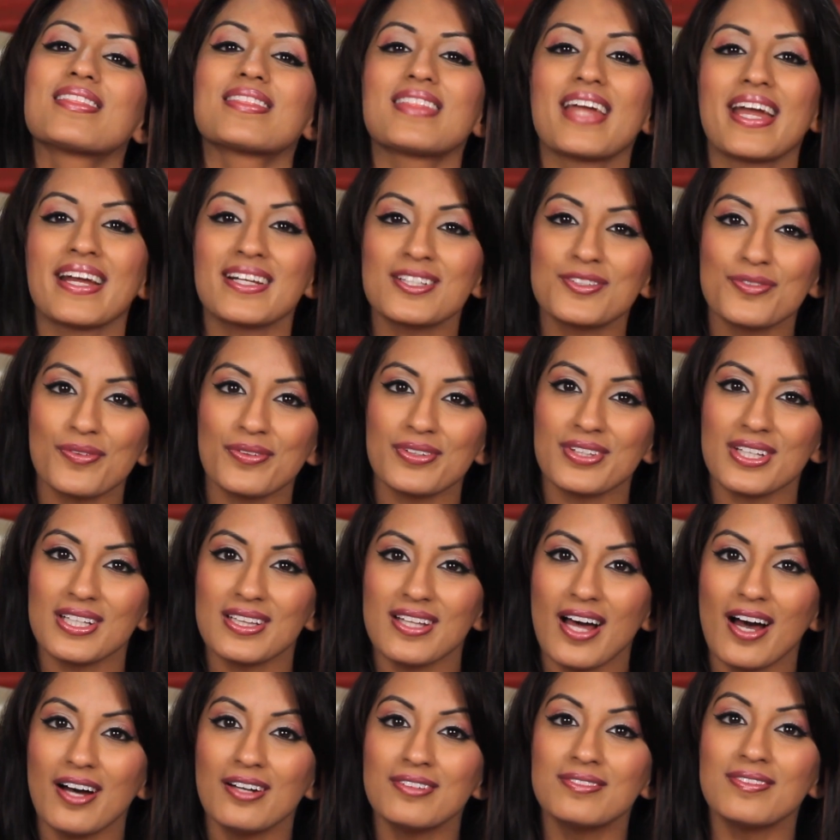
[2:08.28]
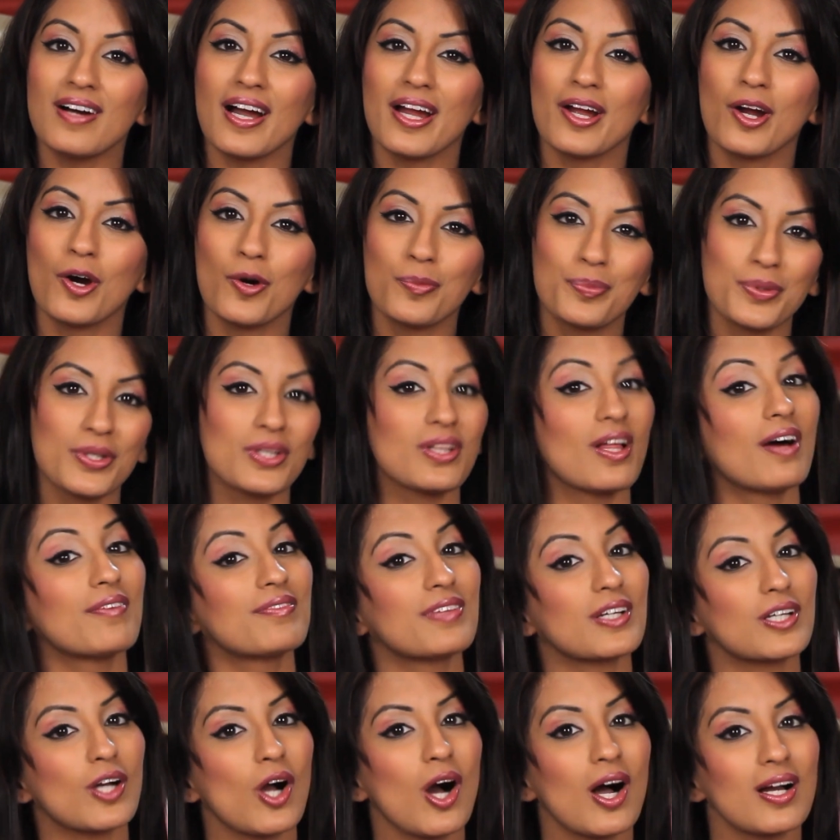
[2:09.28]
Thanks for the love. I hope you
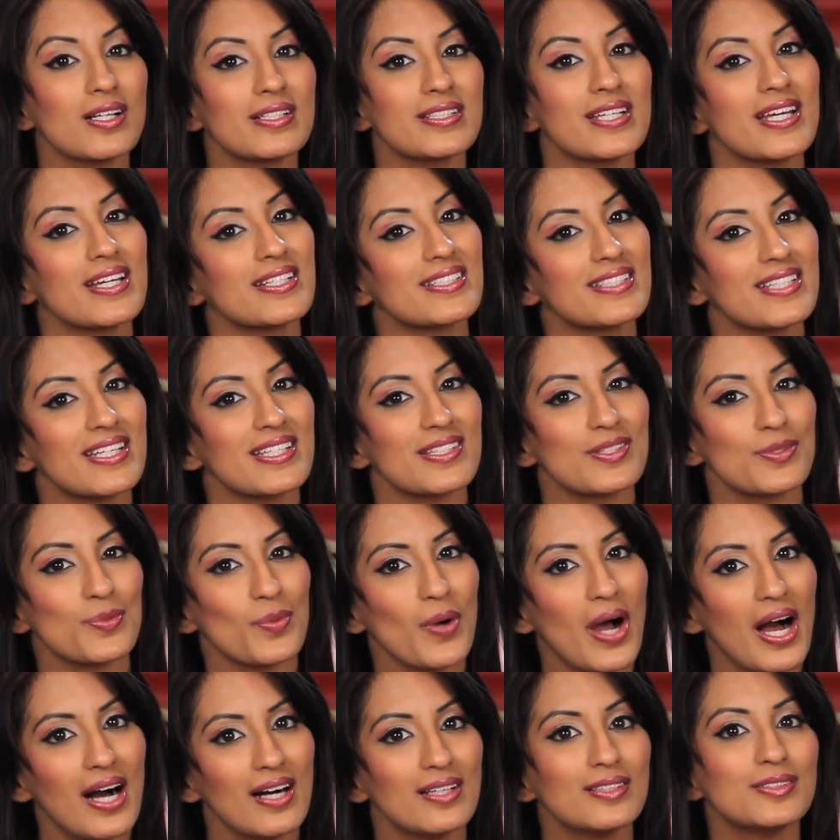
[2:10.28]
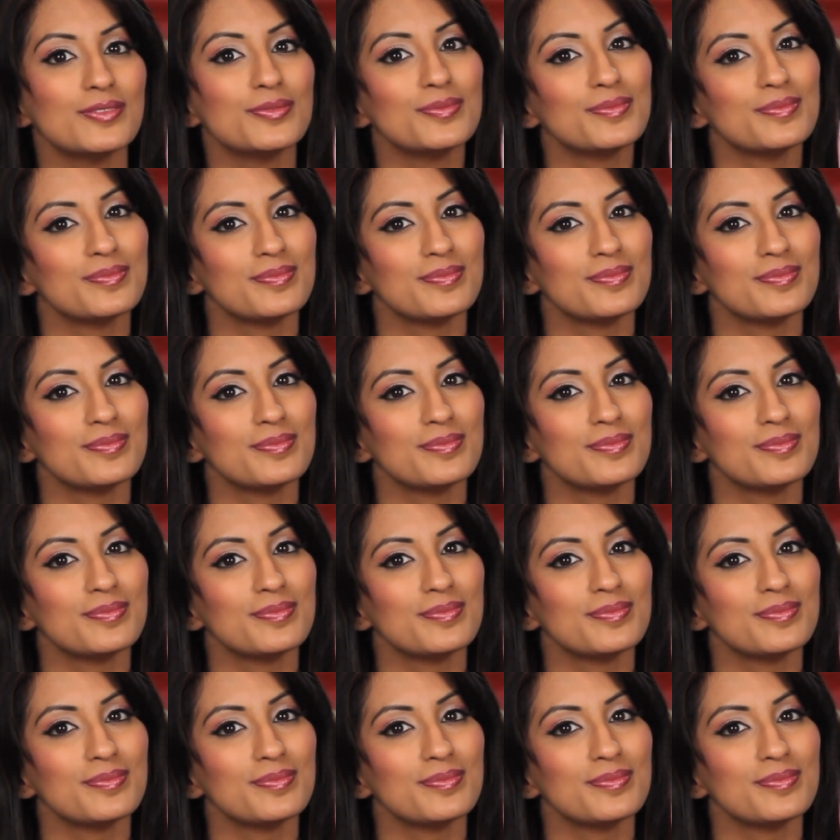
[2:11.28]
love the content as well.